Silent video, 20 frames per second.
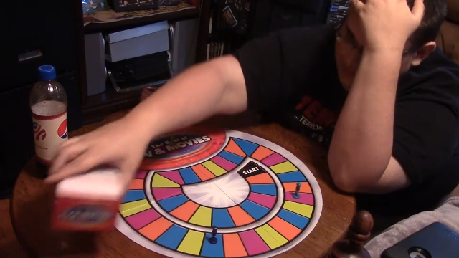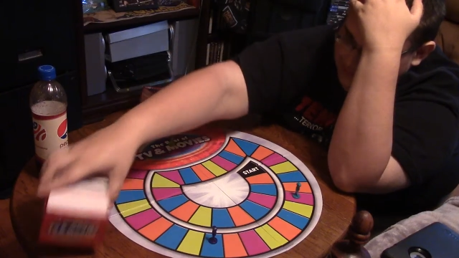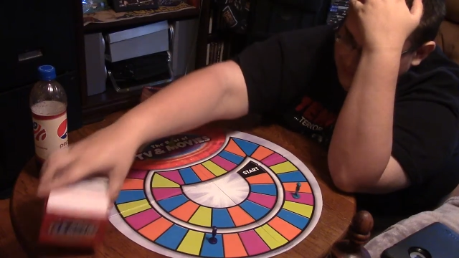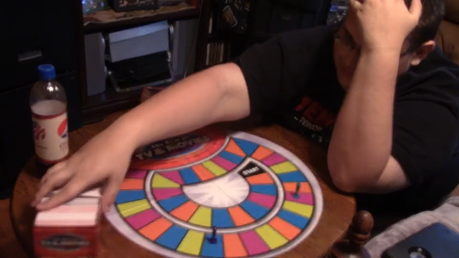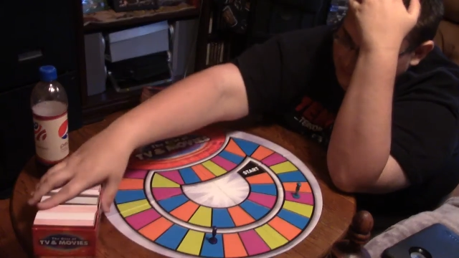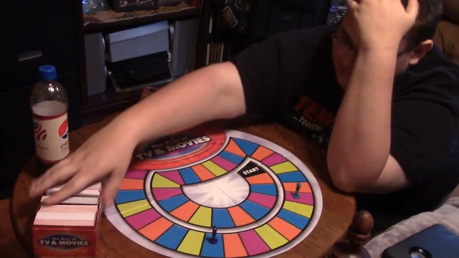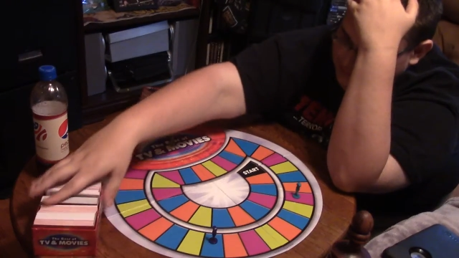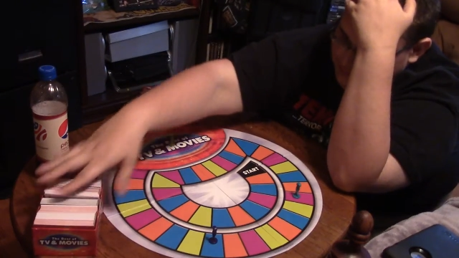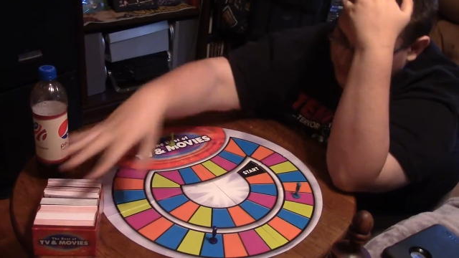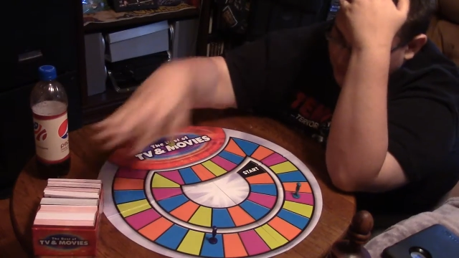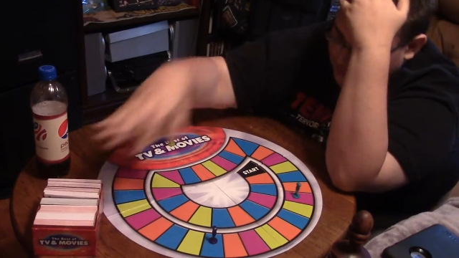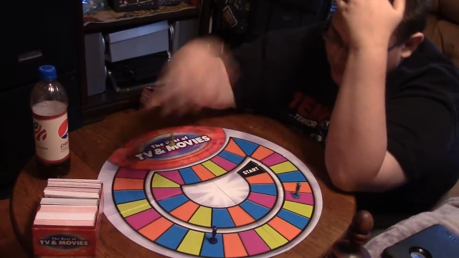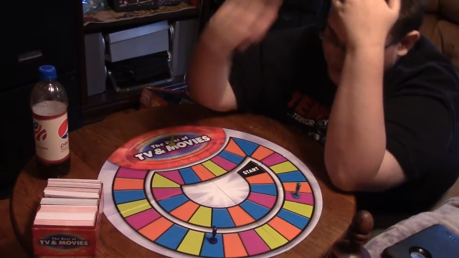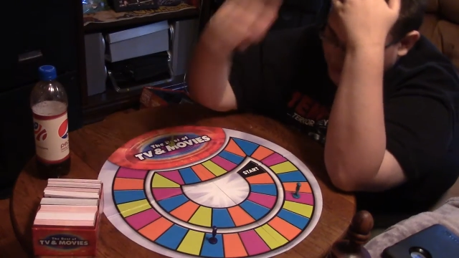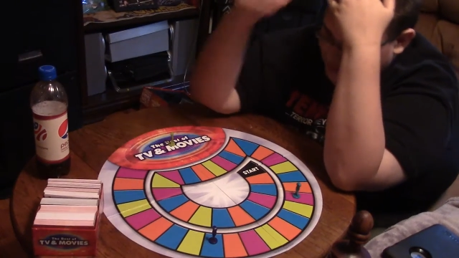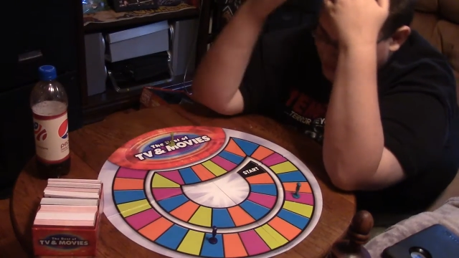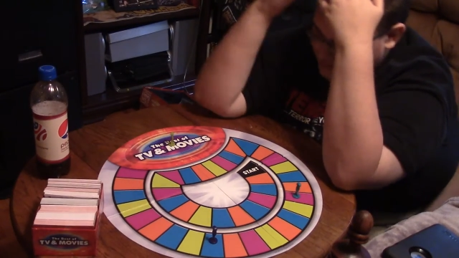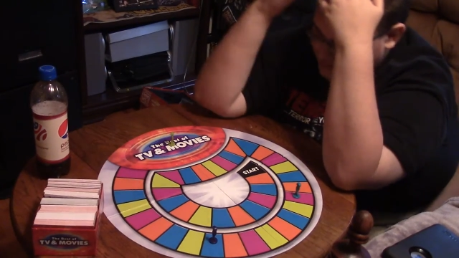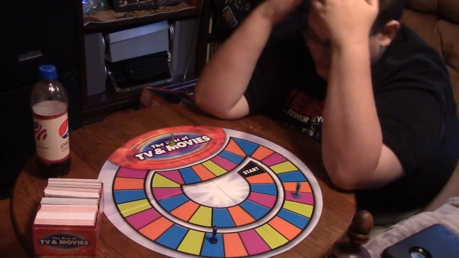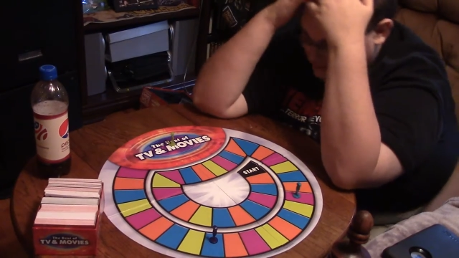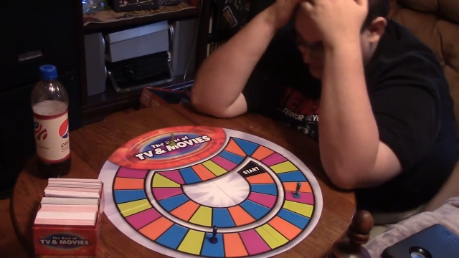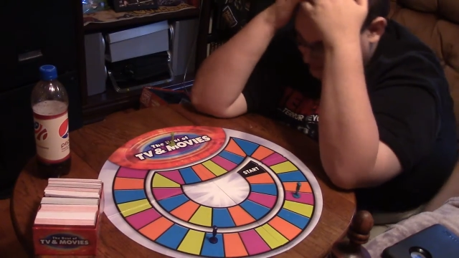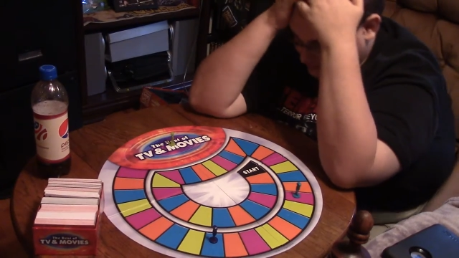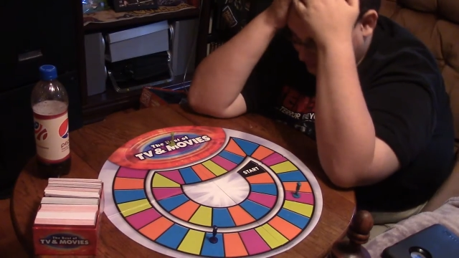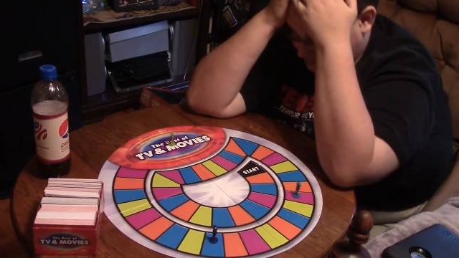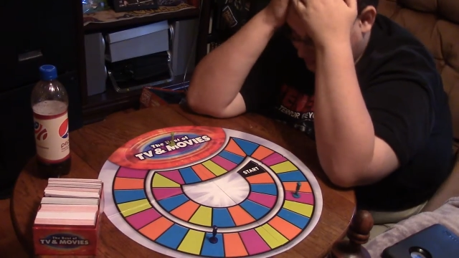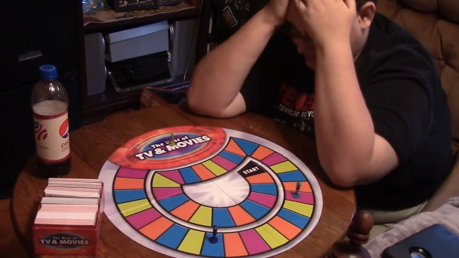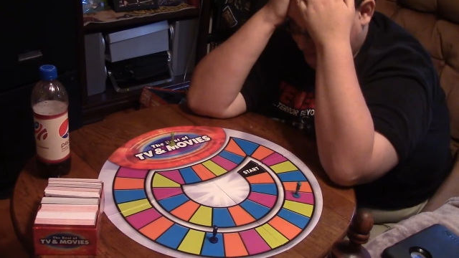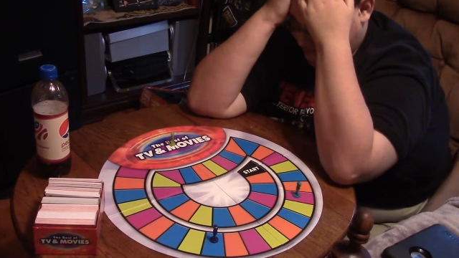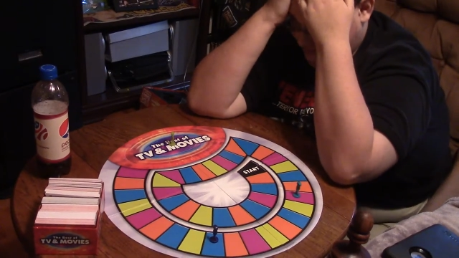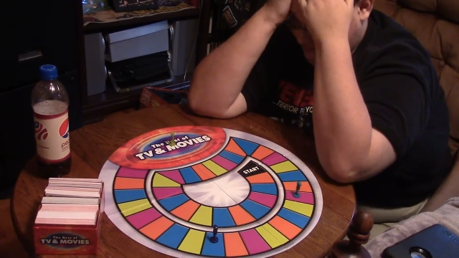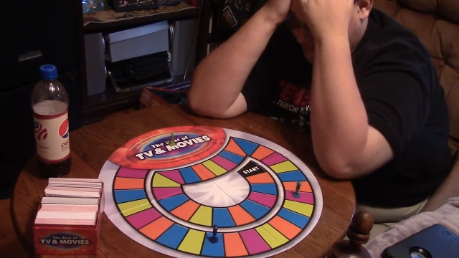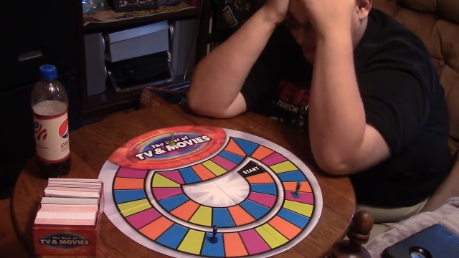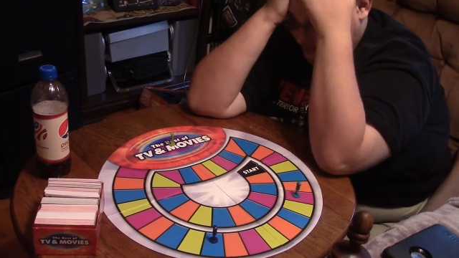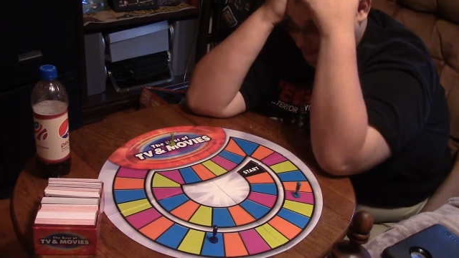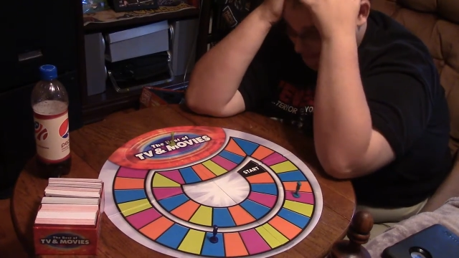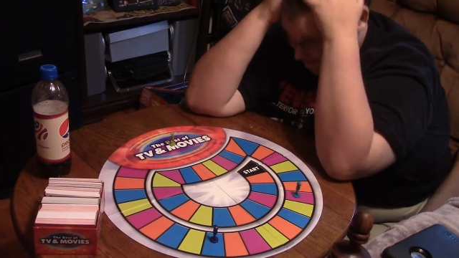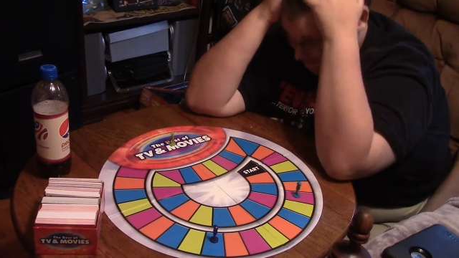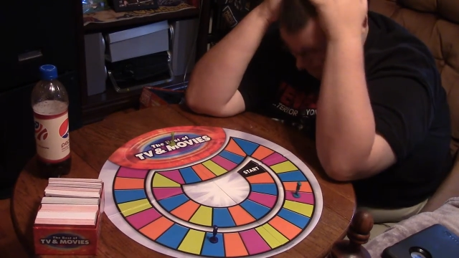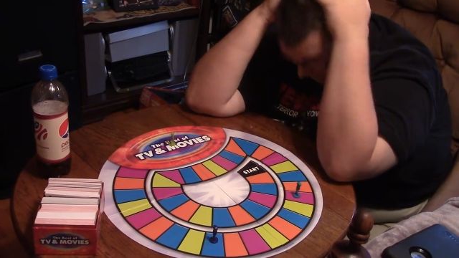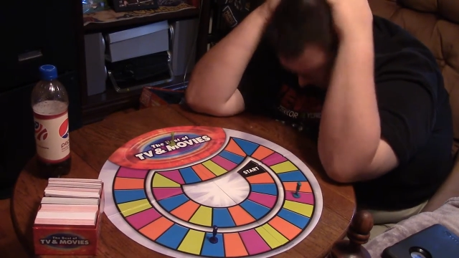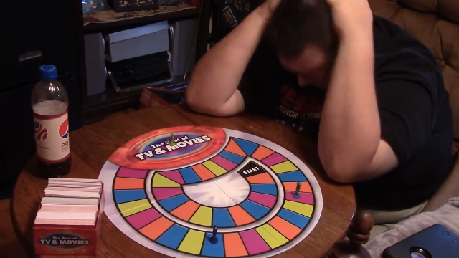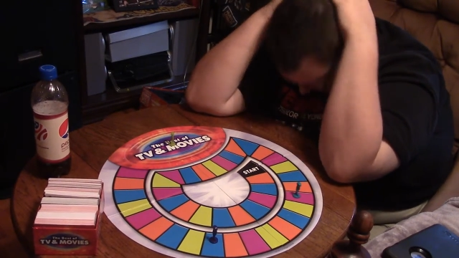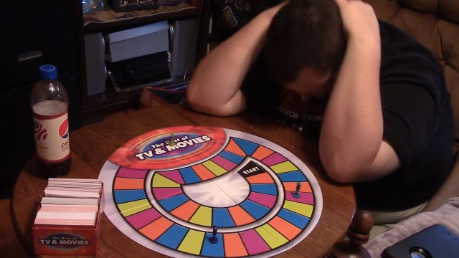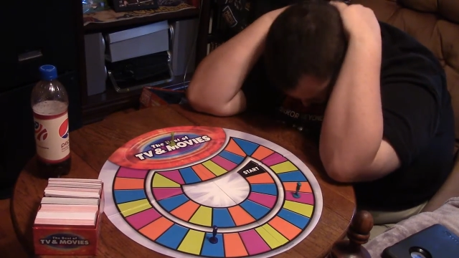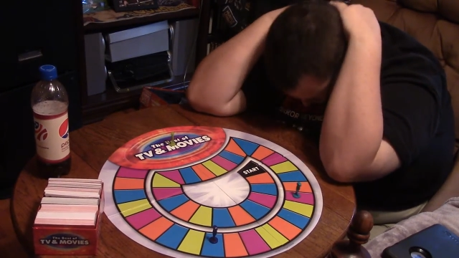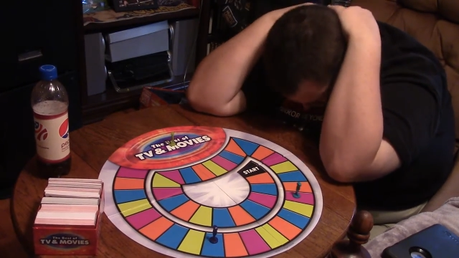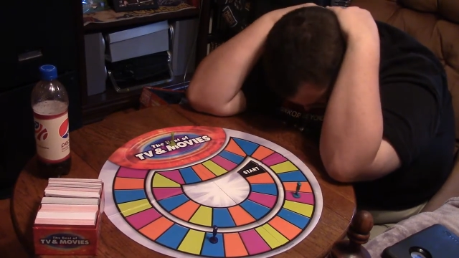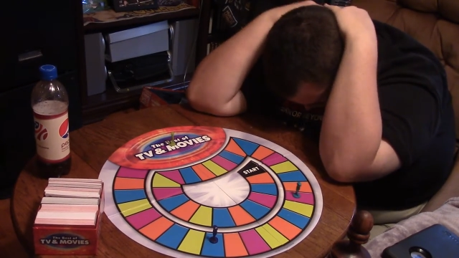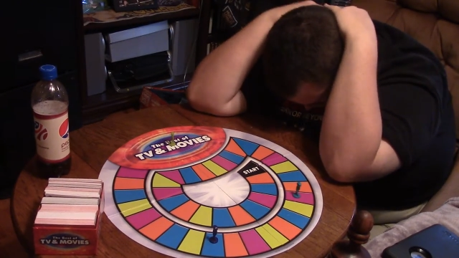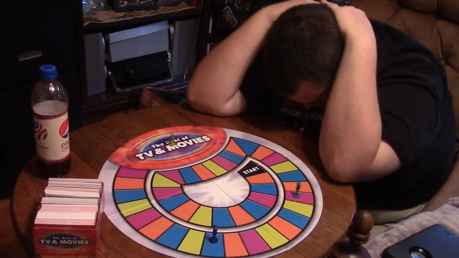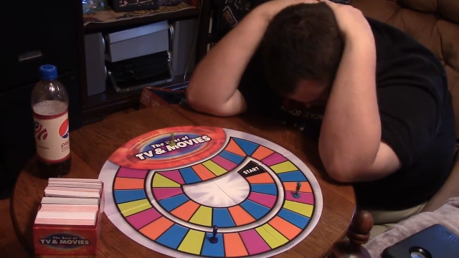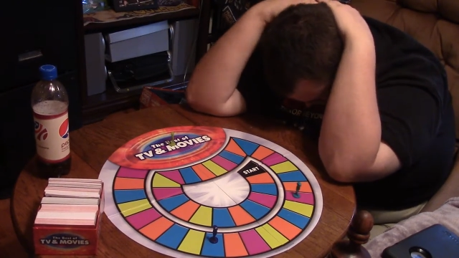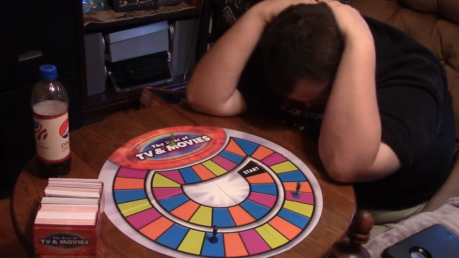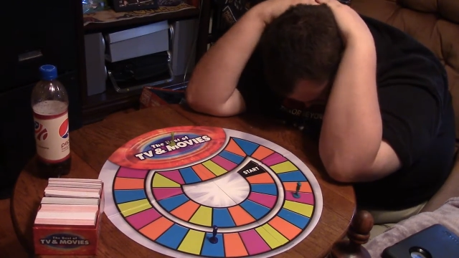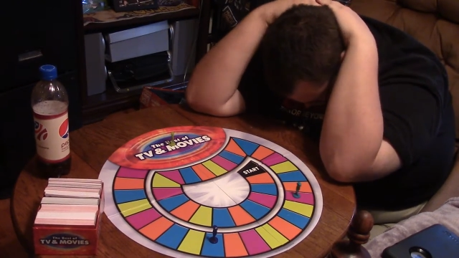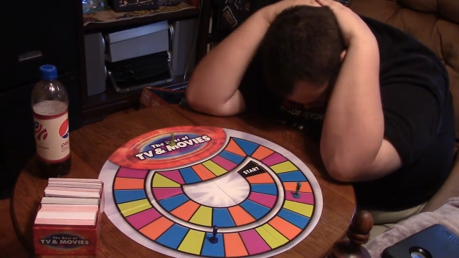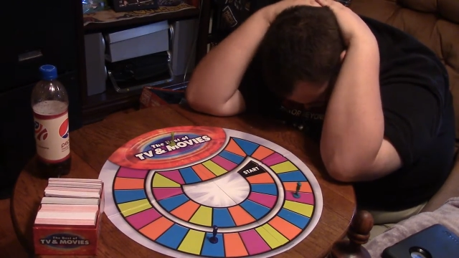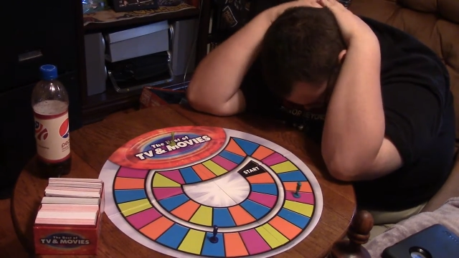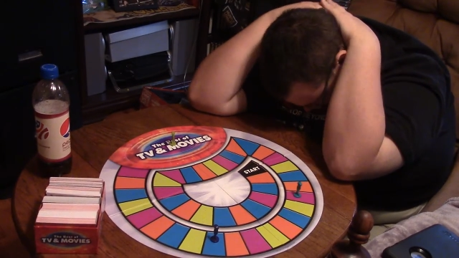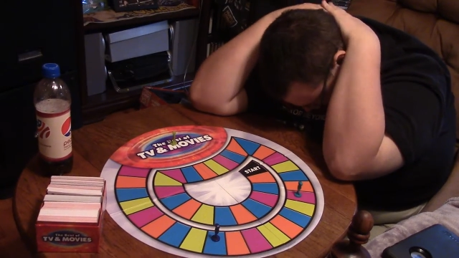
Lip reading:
[unreadable: no face in view]